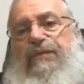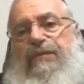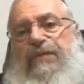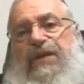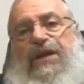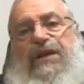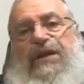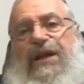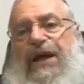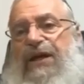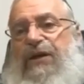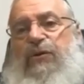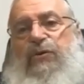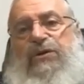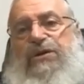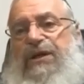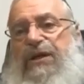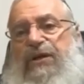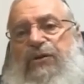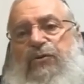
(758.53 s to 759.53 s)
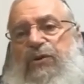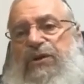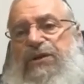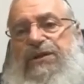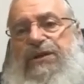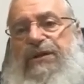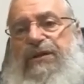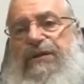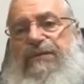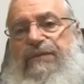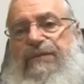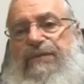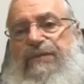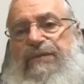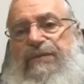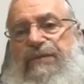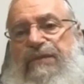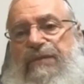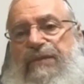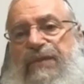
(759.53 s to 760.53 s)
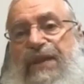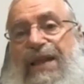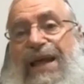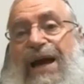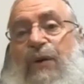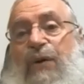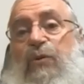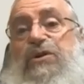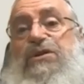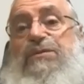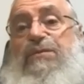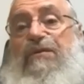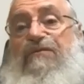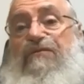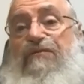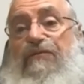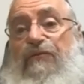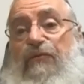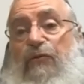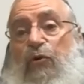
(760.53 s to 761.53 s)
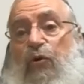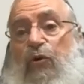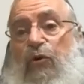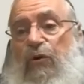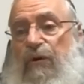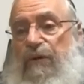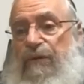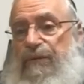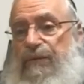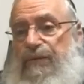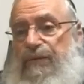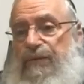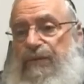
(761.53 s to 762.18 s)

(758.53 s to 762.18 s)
did not use electricity. That was before